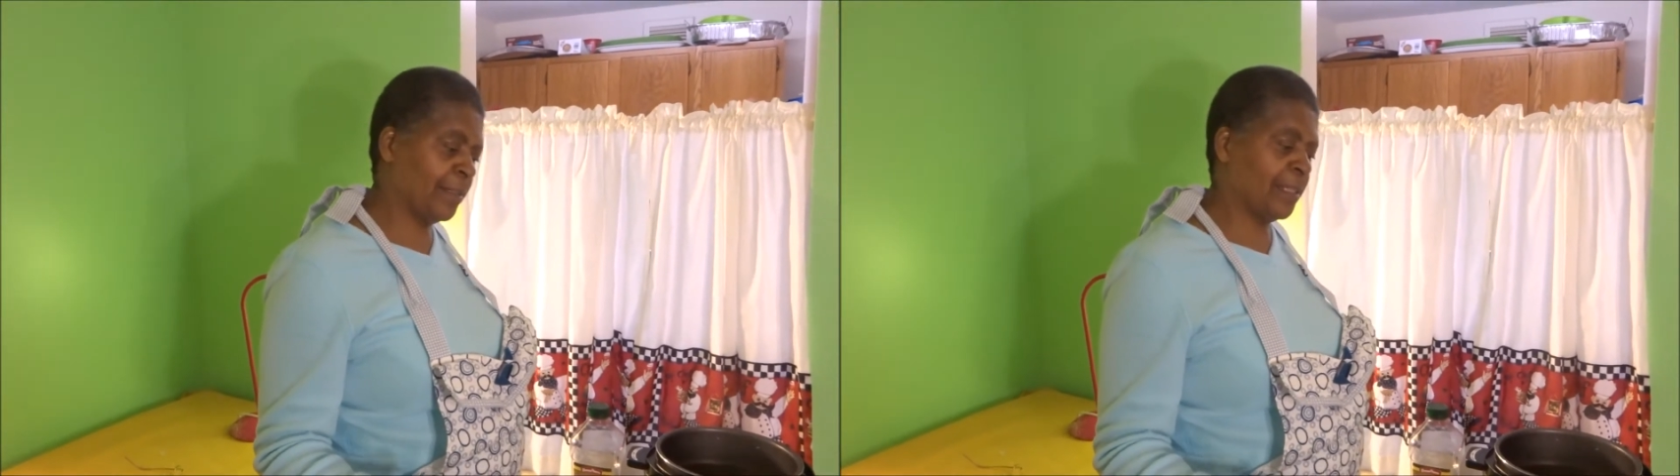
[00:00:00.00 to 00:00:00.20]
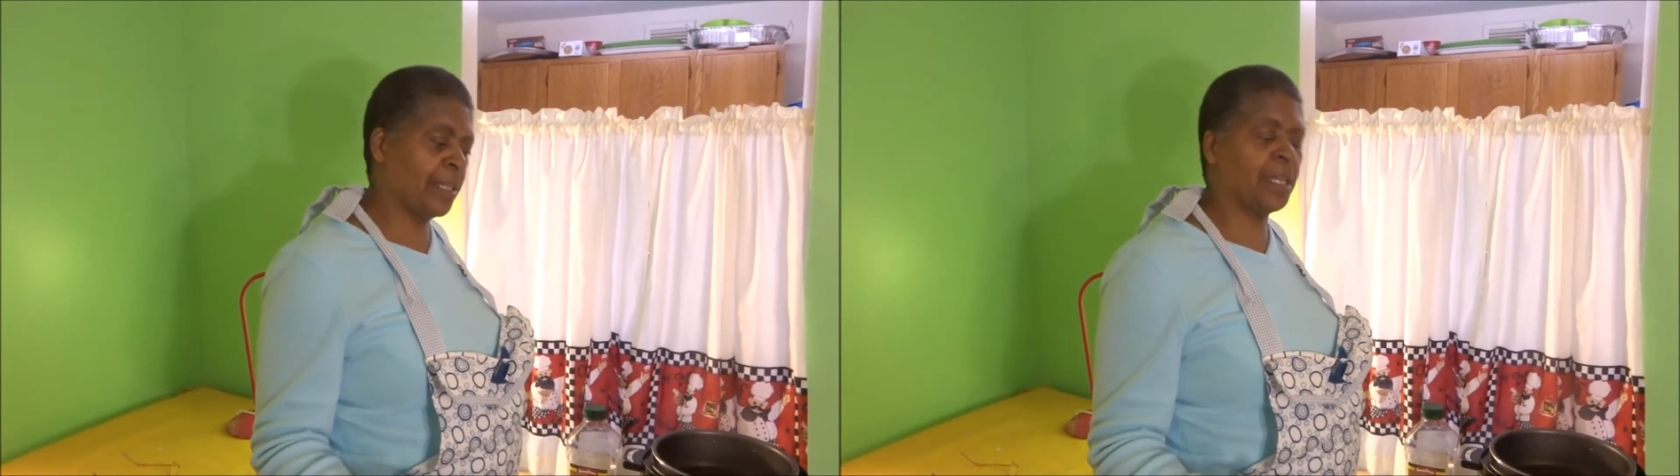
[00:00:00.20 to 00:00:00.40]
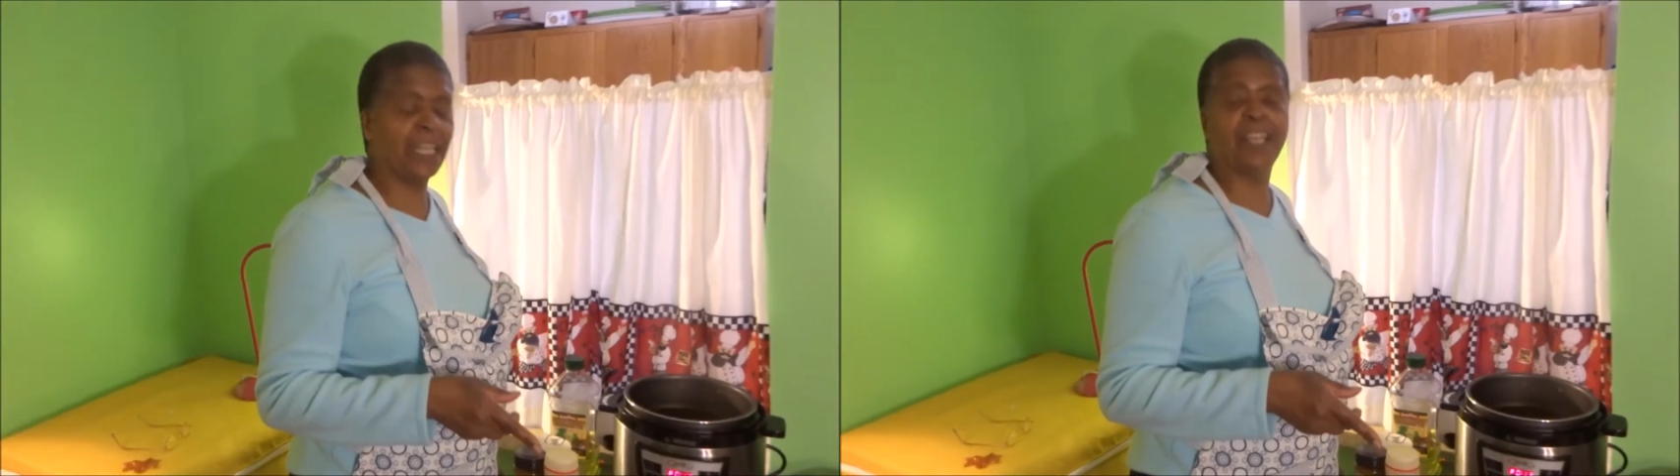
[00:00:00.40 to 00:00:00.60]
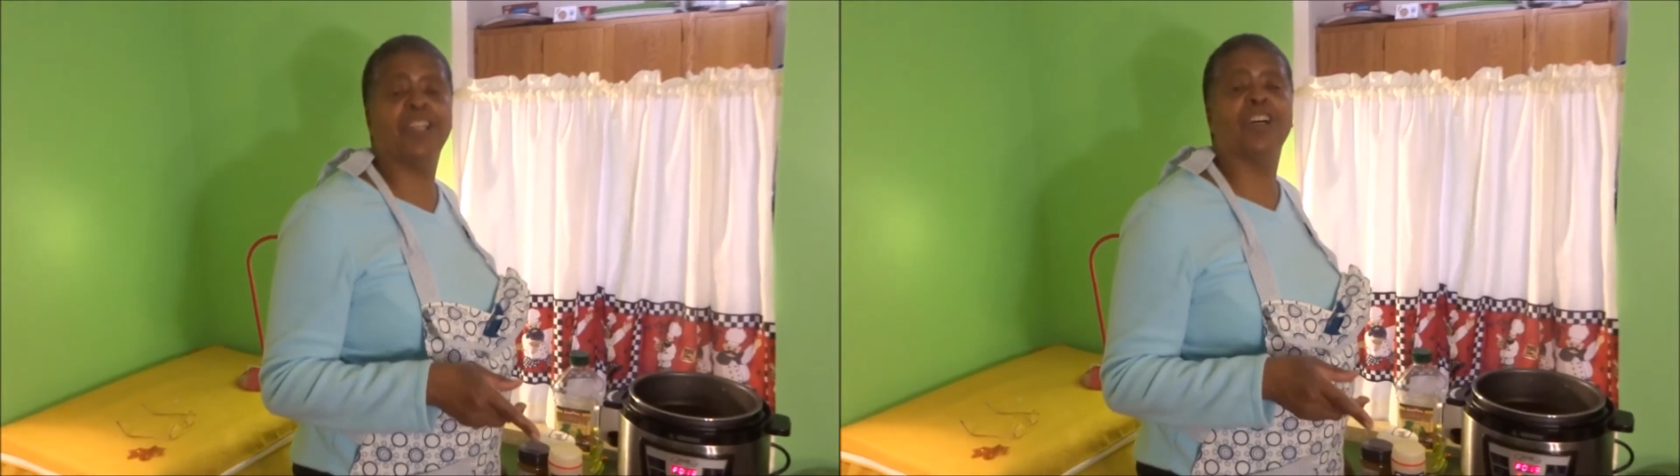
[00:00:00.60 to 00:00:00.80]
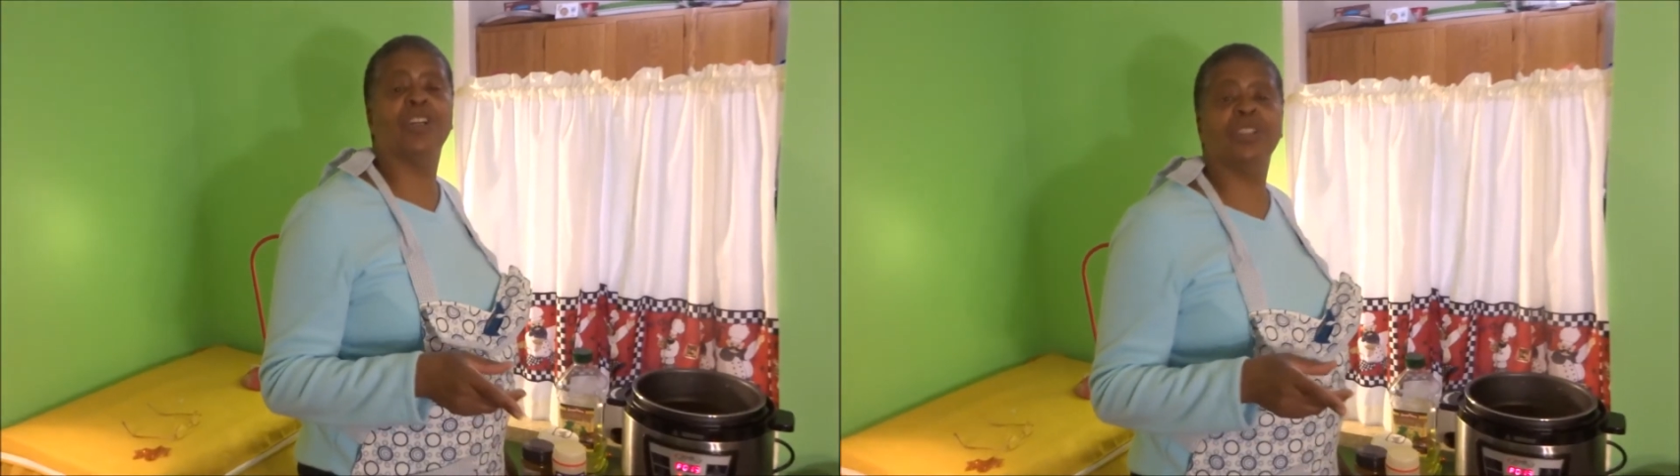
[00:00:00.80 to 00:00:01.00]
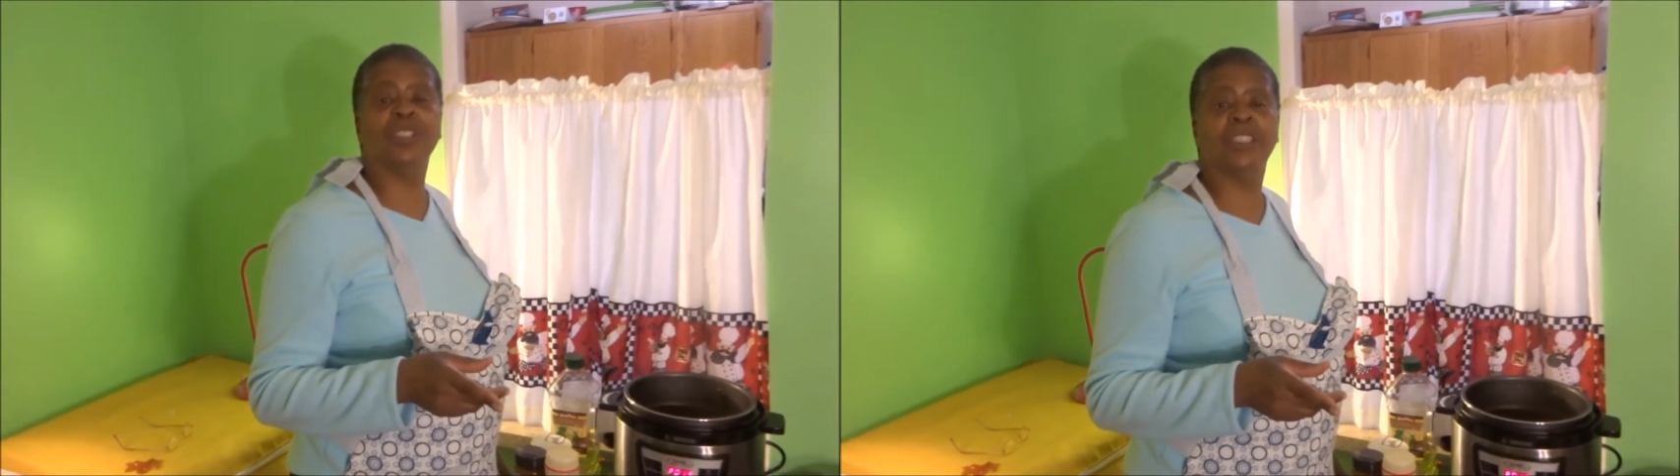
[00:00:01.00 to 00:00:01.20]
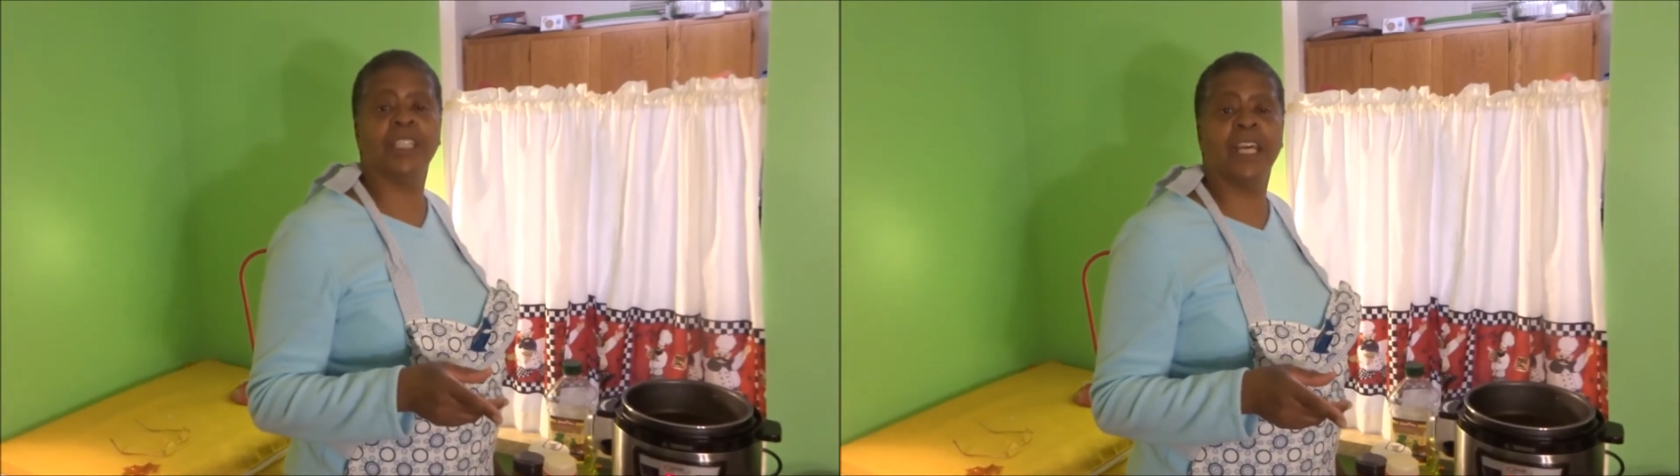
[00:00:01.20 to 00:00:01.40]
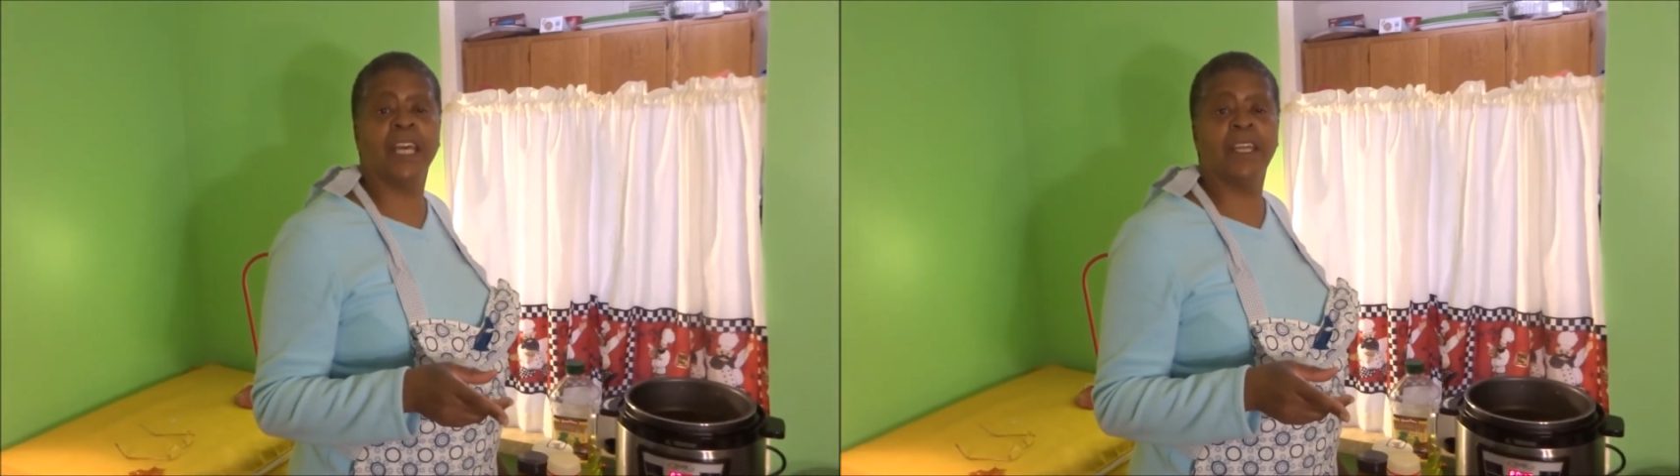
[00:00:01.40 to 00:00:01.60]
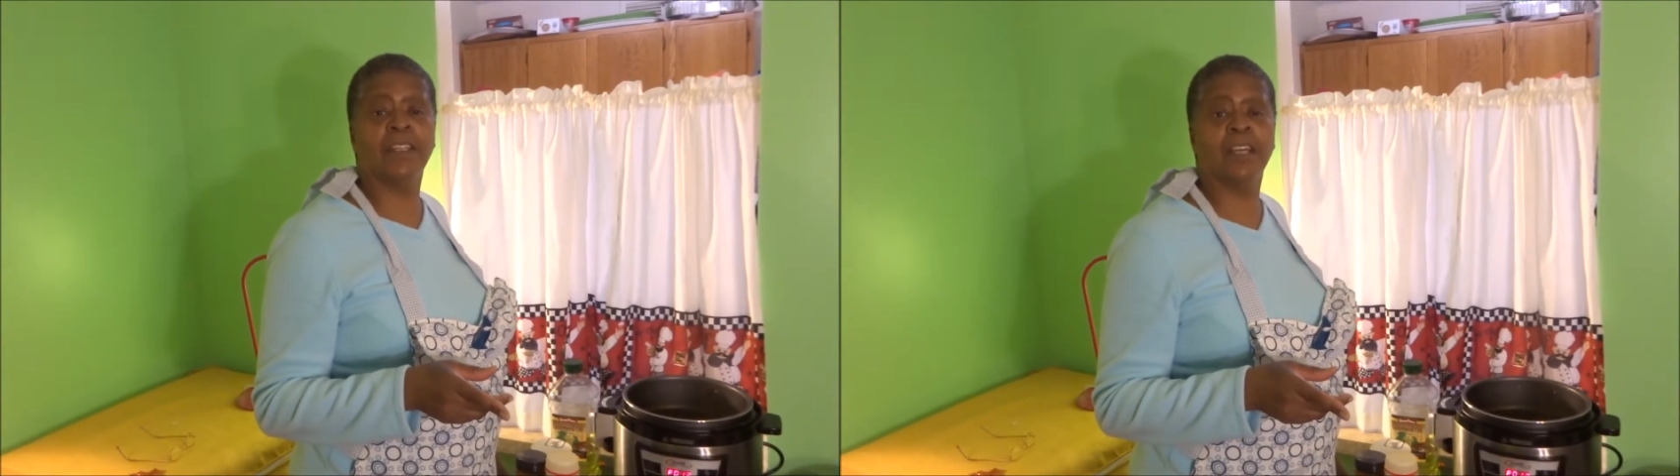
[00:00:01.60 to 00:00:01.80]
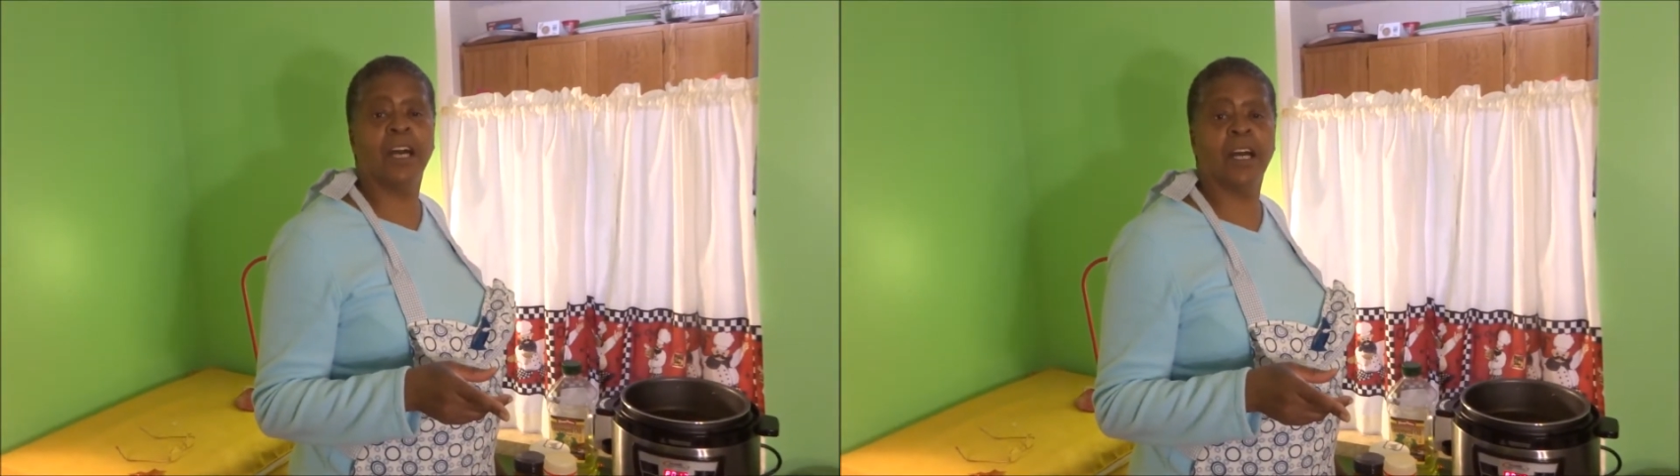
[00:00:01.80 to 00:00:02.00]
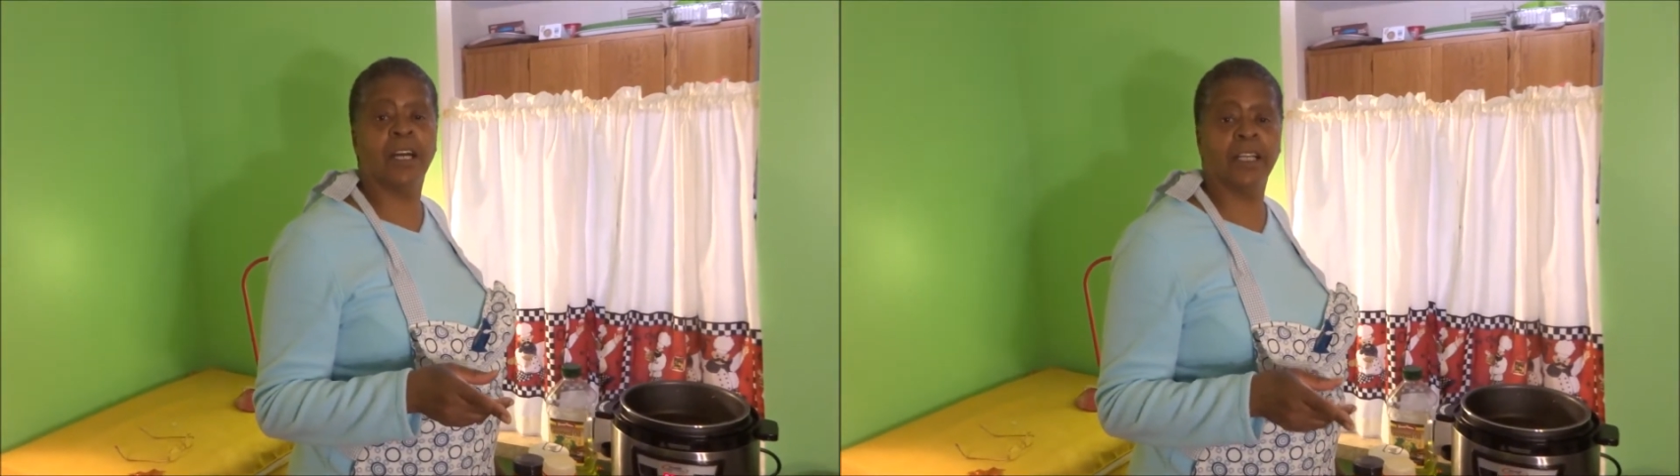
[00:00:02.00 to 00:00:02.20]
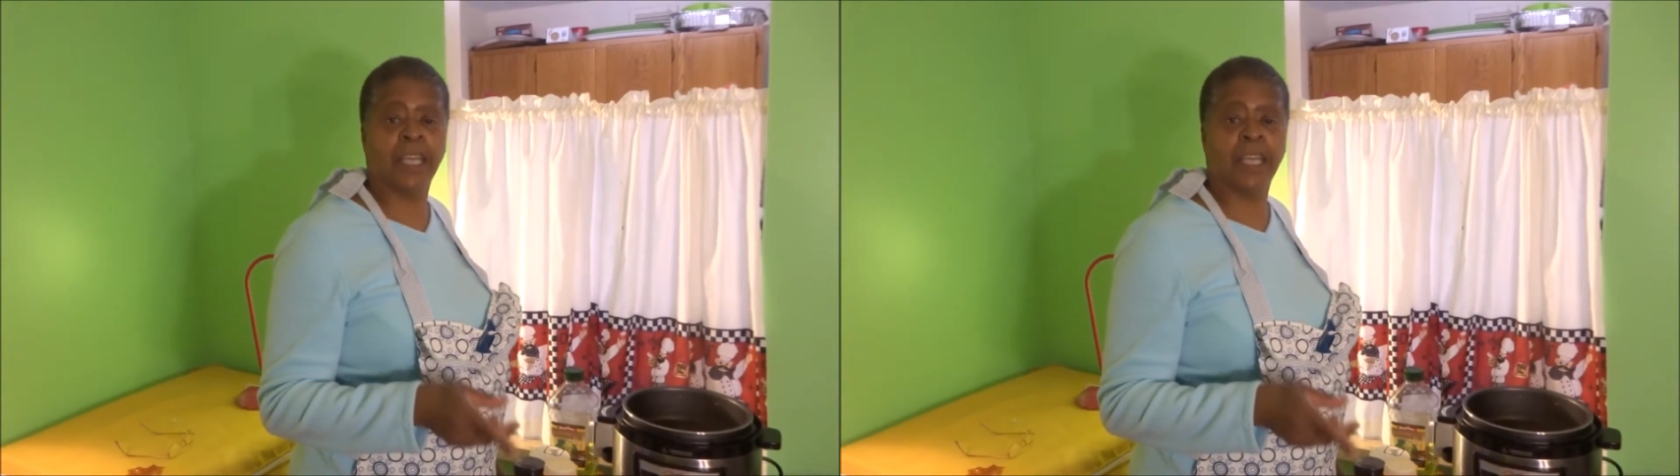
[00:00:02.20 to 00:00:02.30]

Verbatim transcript: the potatoes and uh,